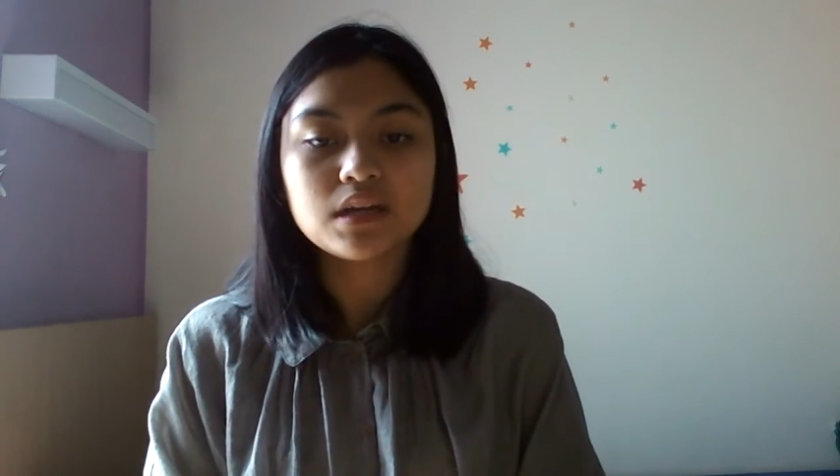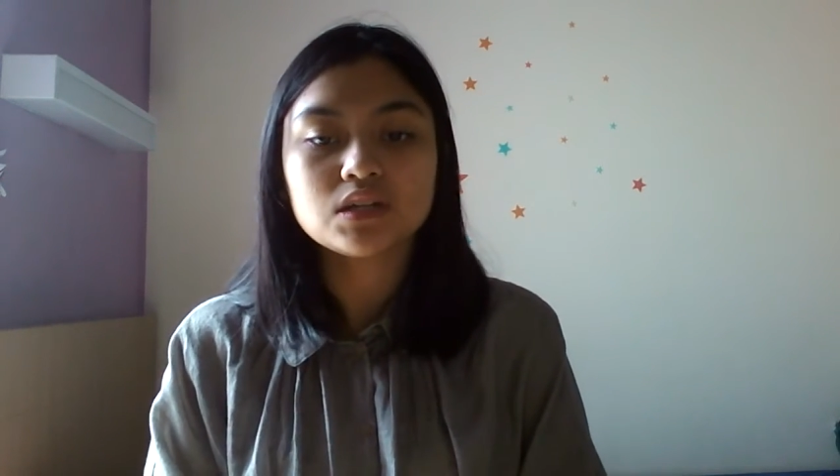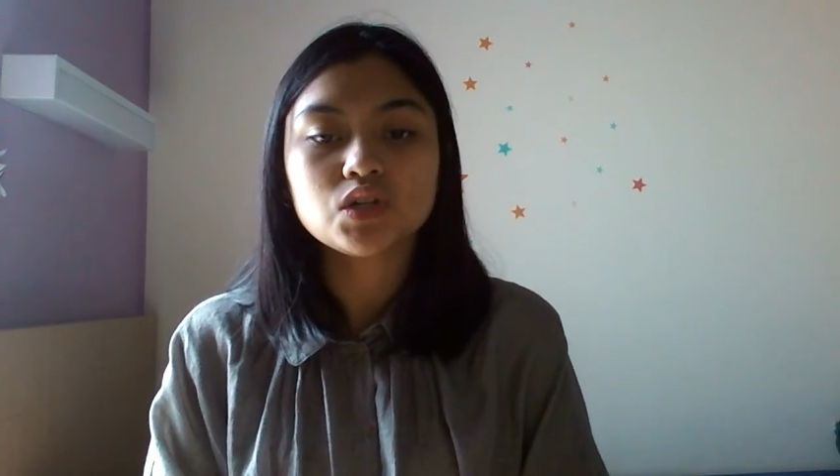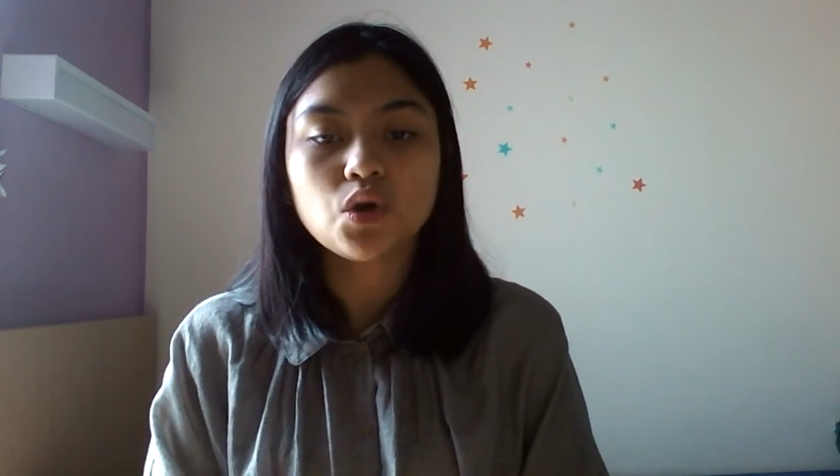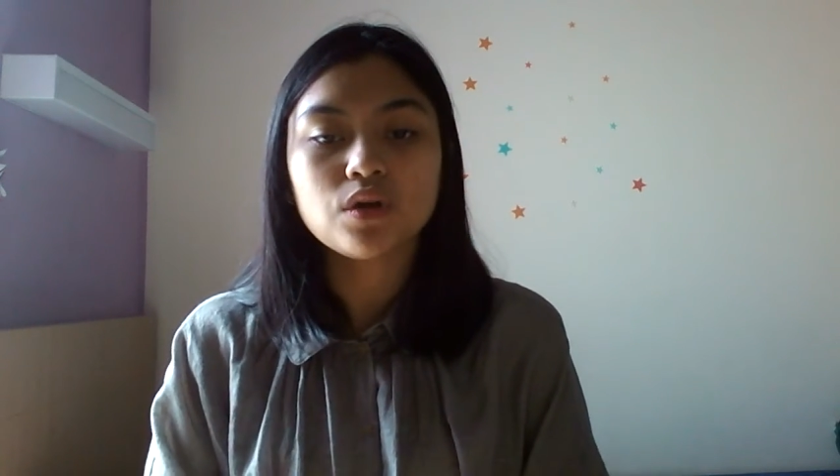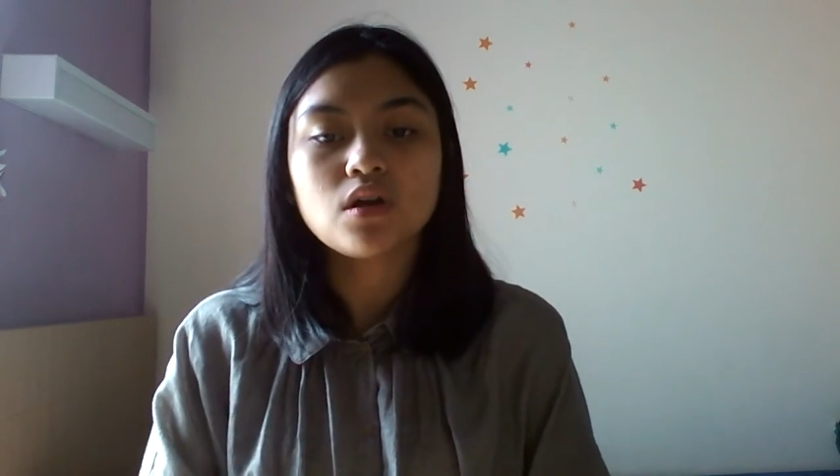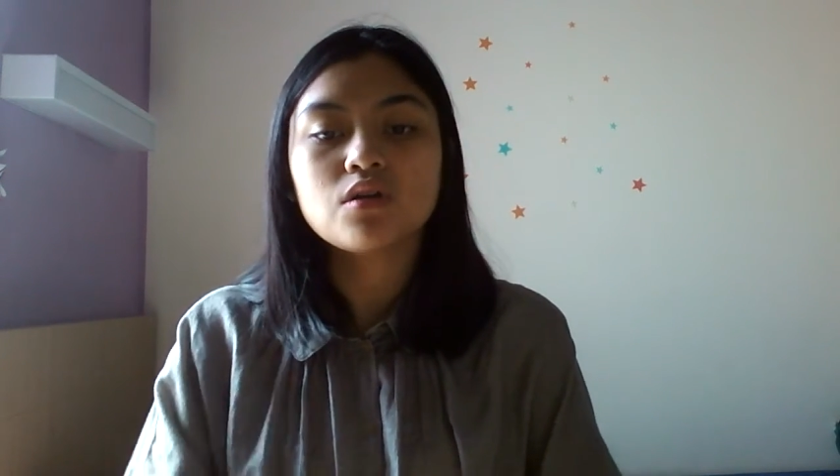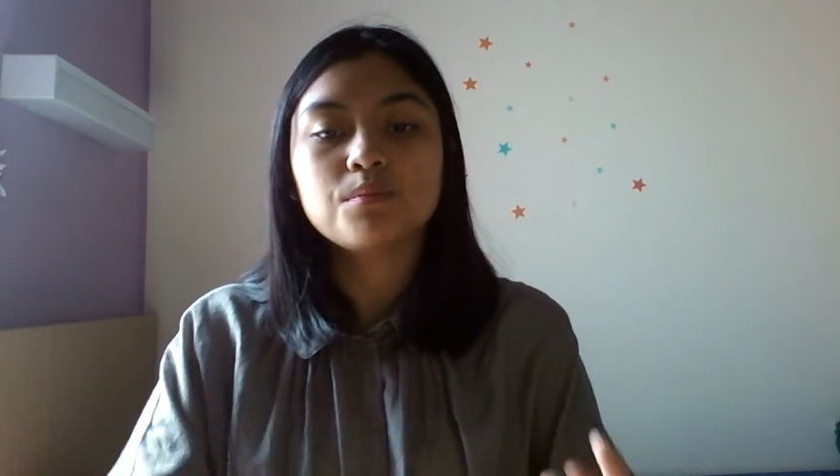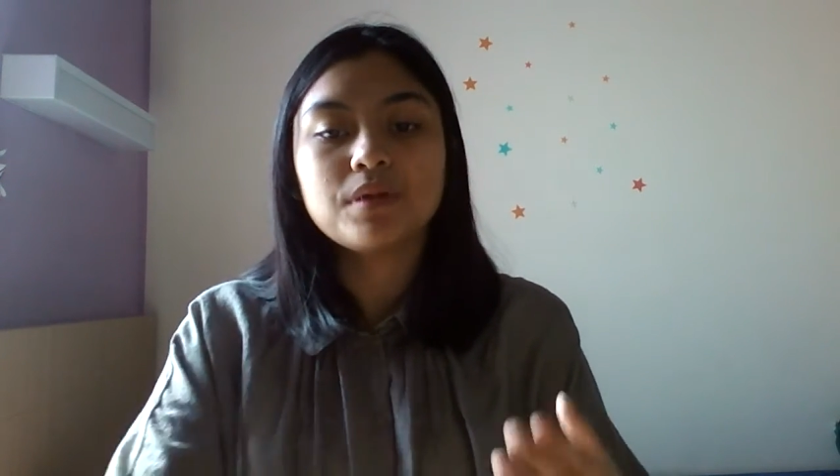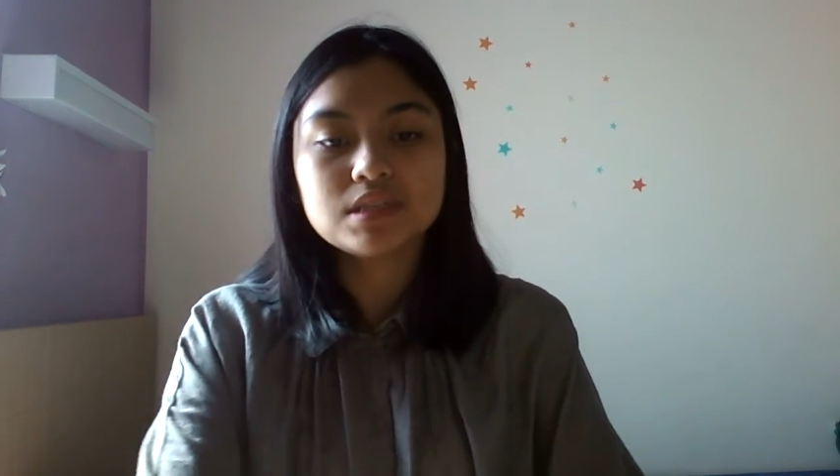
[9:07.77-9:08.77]
in growing
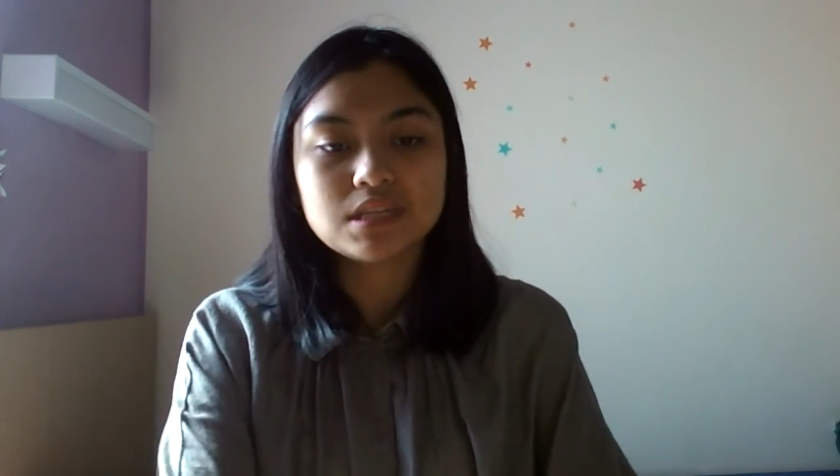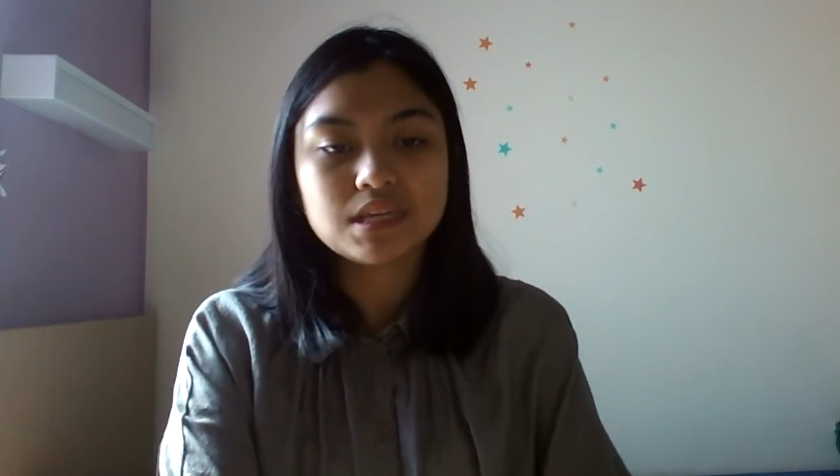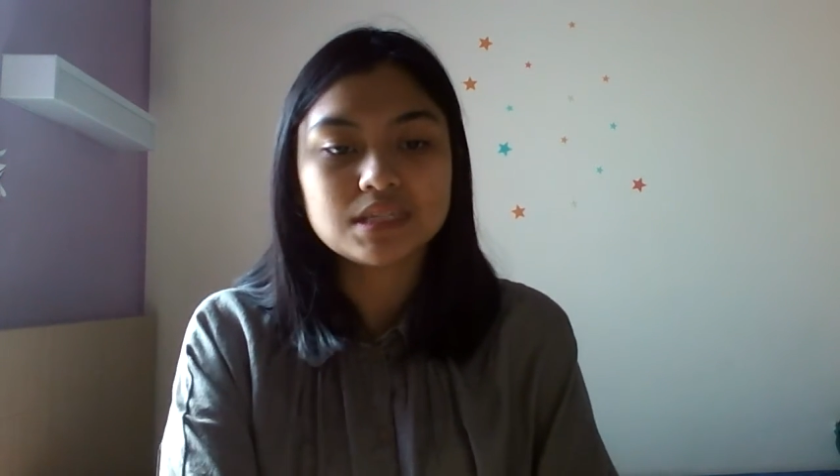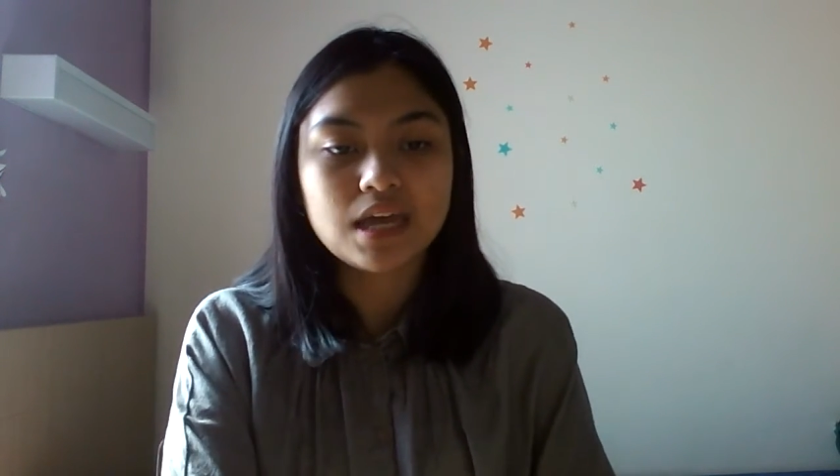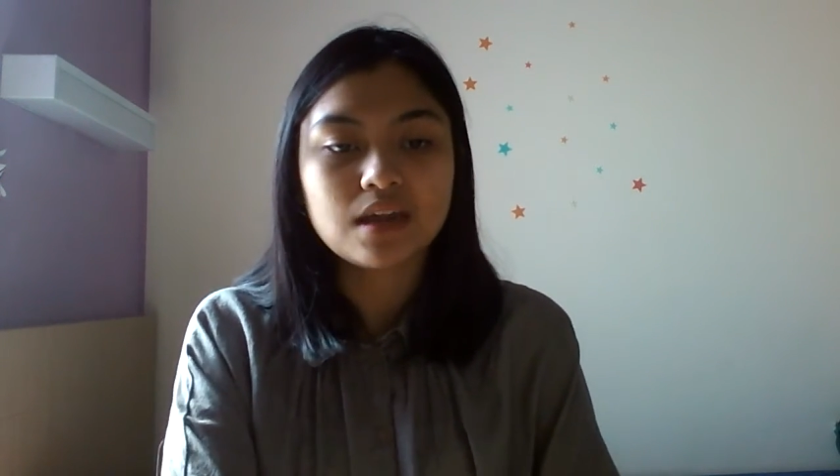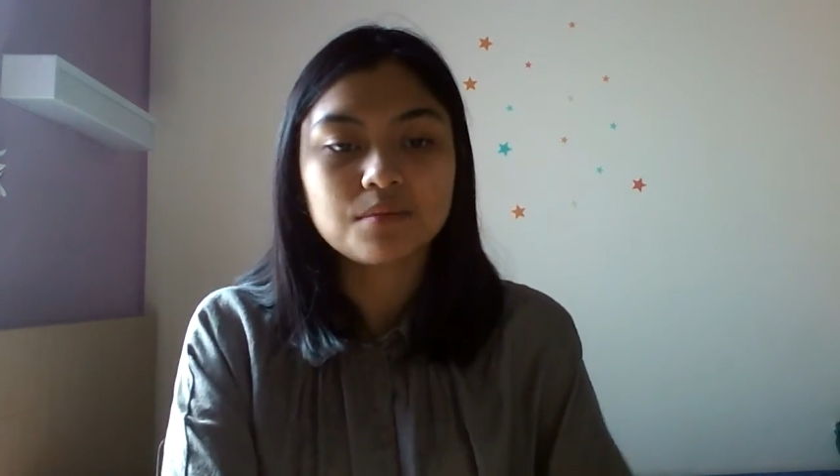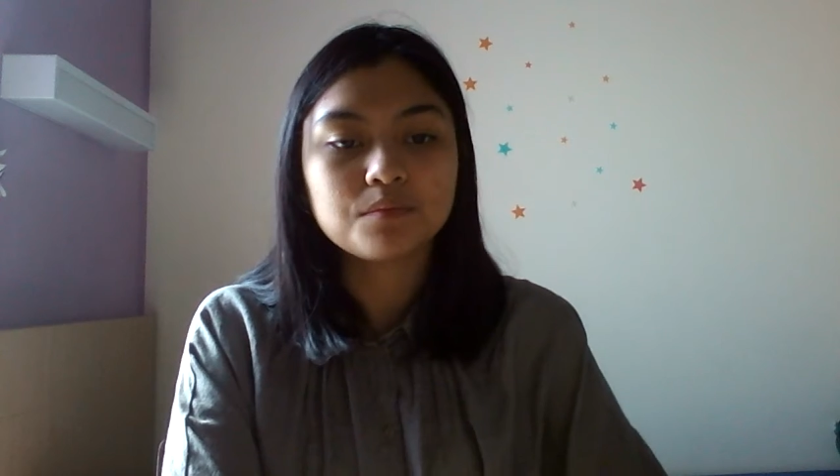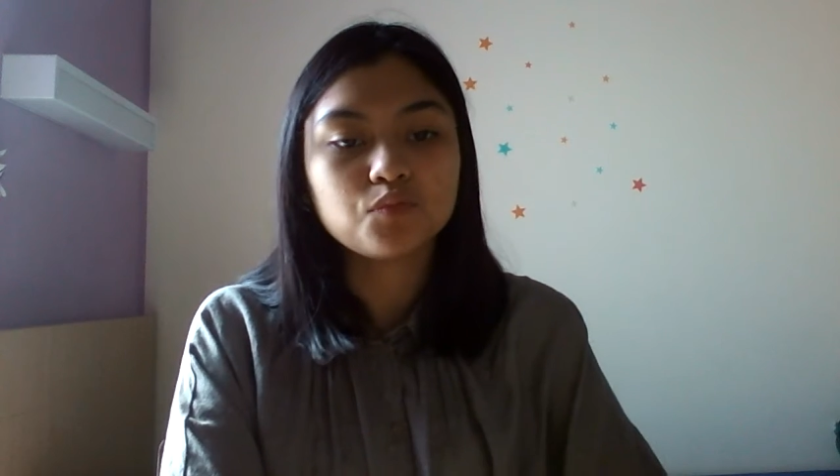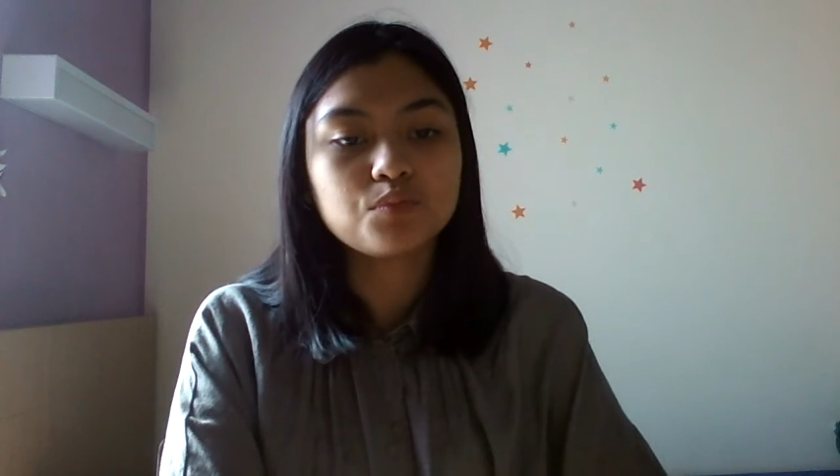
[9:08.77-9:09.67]
our business and